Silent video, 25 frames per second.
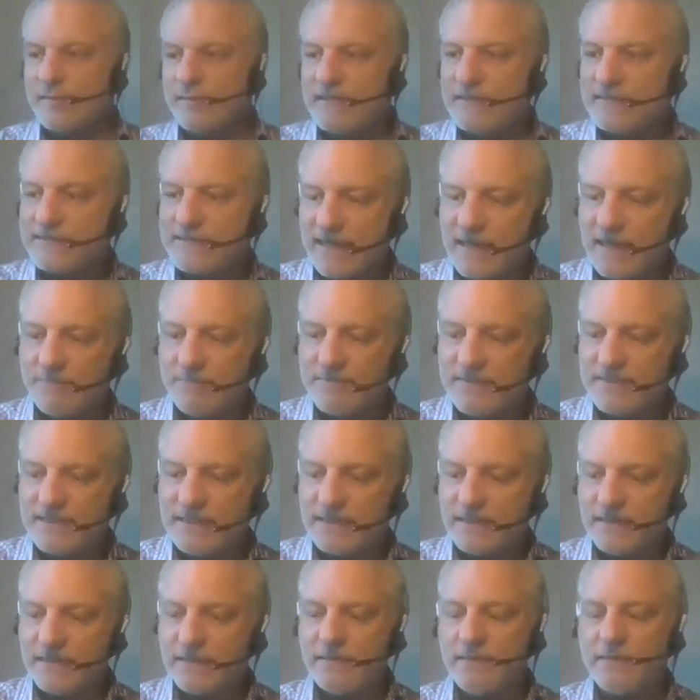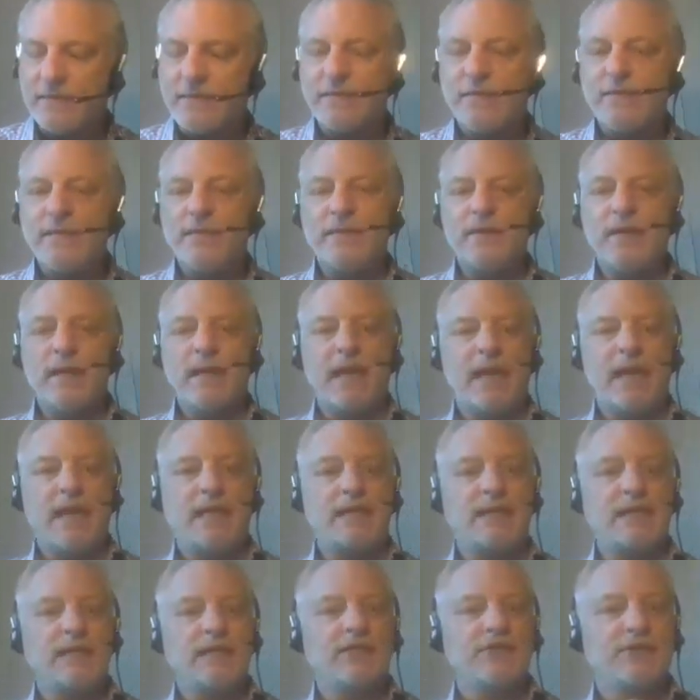based MT
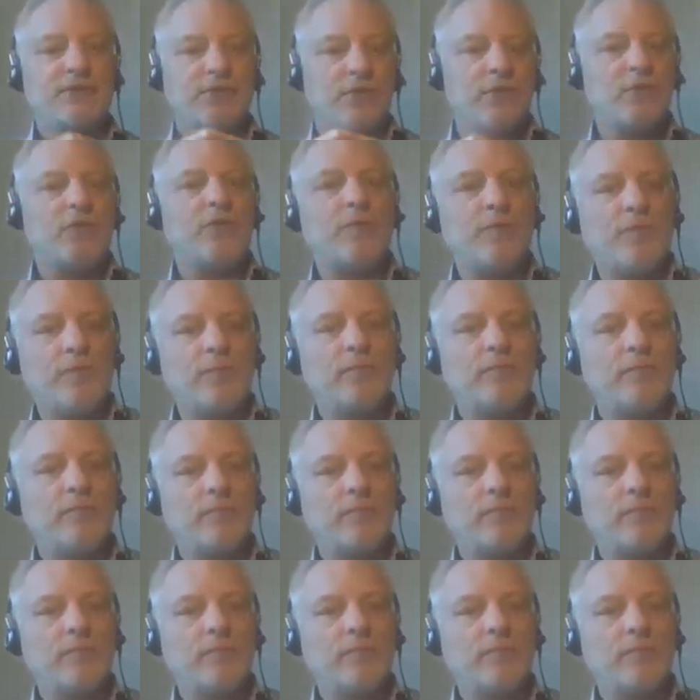and the neural